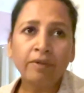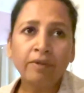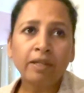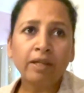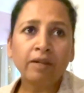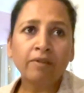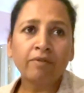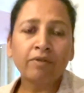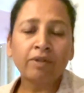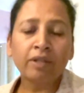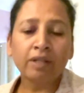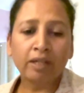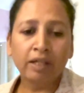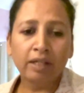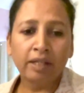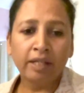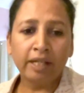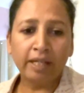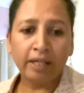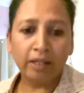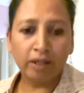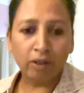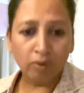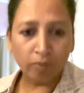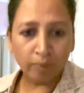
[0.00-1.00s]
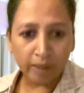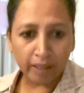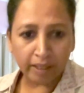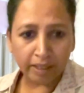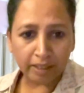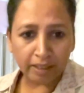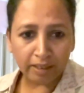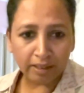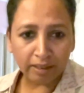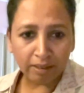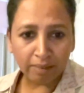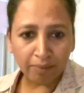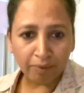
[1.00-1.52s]
We have really
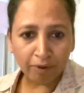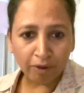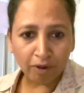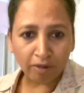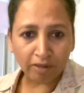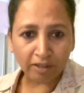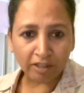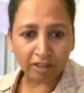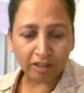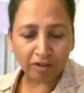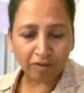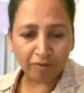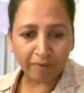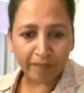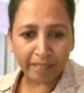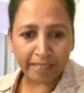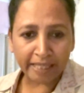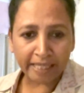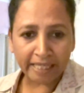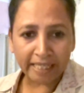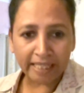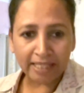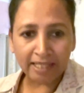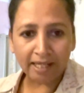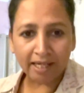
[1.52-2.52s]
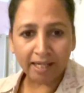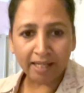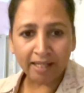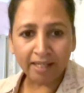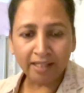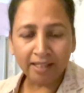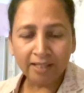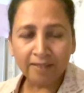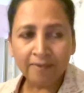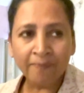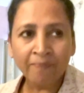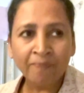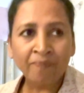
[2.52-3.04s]
innovated the process of making
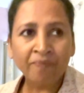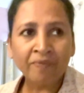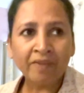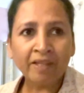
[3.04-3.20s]
dyes